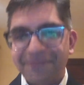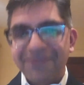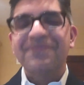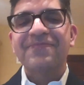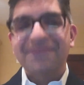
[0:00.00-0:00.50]

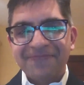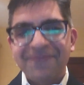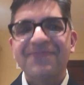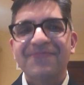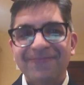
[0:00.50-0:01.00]
And
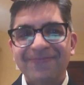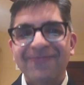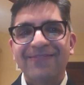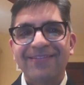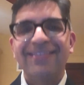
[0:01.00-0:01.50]
so
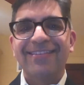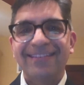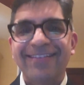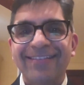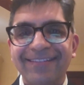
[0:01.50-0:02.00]
after I talked
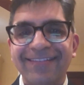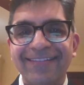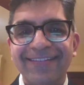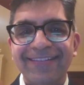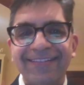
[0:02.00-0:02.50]
with
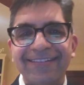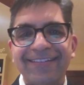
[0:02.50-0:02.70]
RP,